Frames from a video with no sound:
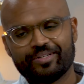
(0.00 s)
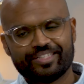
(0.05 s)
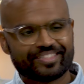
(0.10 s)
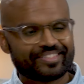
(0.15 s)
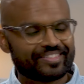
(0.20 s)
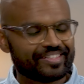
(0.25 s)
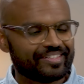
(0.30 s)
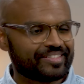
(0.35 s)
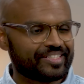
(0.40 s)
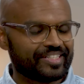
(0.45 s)
But
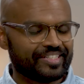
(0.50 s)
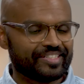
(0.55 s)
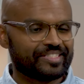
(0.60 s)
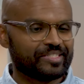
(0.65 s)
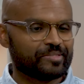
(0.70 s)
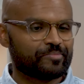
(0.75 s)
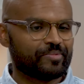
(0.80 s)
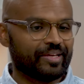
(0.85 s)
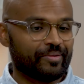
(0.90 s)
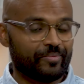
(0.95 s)

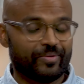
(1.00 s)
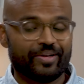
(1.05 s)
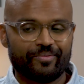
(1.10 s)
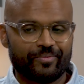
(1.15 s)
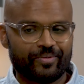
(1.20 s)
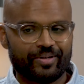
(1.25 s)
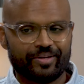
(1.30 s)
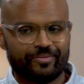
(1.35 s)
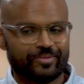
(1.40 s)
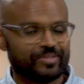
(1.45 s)
seriously speaking,
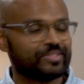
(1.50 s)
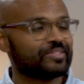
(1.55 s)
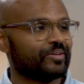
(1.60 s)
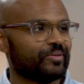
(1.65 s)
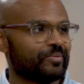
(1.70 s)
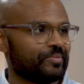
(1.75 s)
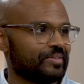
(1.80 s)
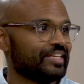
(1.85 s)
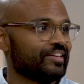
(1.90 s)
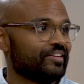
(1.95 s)
when I was
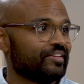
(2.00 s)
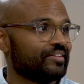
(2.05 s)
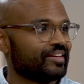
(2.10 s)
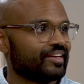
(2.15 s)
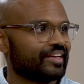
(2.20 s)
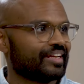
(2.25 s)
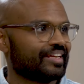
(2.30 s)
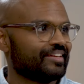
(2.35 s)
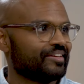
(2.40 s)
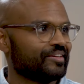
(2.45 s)
told,
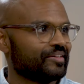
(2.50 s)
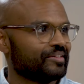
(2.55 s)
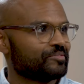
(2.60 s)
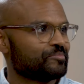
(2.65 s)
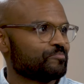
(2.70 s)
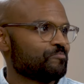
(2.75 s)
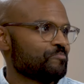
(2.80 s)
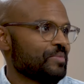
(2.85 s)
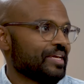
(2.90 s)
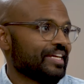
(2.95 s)
got to
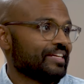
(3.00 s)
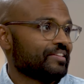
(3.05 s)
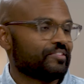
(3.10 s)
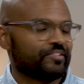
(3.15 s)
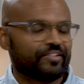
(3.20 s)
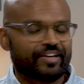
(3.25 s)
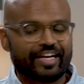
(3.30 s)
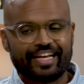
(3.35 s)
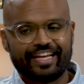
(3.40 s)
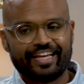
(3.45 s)
pick
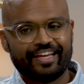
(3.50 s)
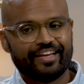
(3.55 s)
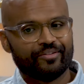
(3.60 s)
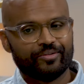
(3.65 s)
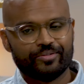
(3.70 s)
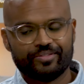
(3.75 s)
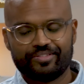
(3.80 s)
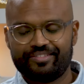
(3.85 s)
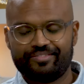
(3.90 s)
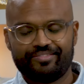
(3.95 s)
3, it
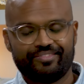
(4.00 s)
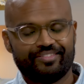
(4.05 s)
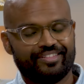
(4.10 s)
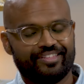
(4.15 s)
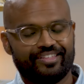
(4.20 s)
was